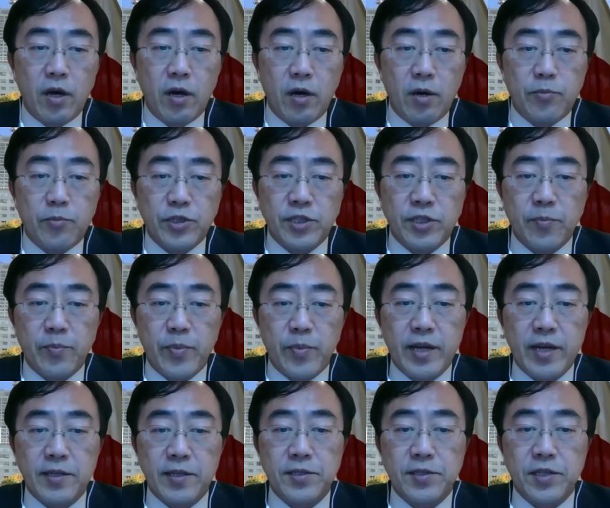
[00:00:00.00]
President
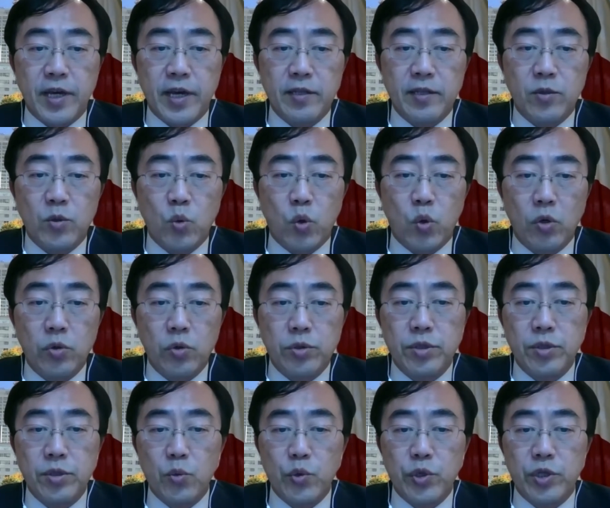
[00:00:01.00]
Biden said, quote,
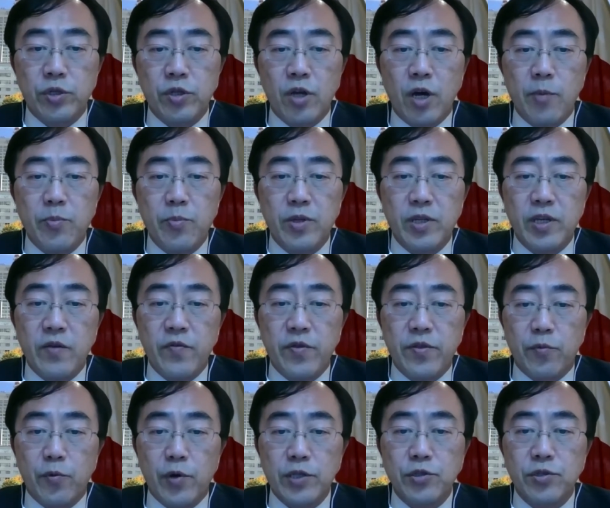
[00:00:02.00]
"We do not believe the
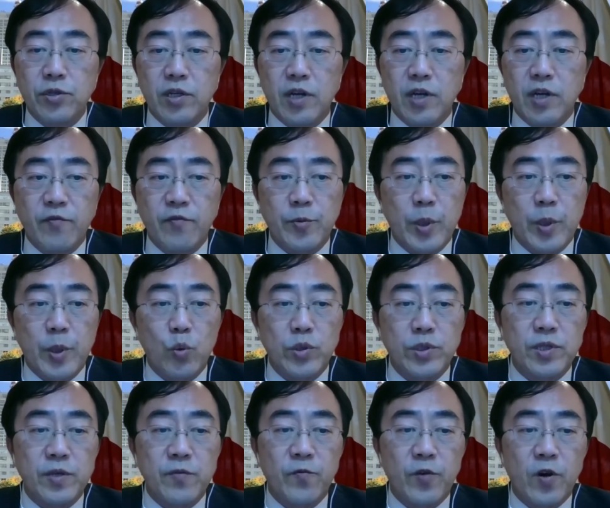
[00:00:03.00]
Russian government was
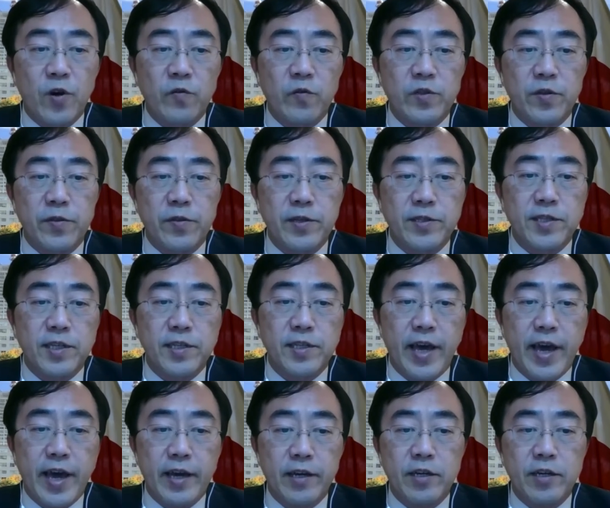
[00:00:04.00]
involved in this attack,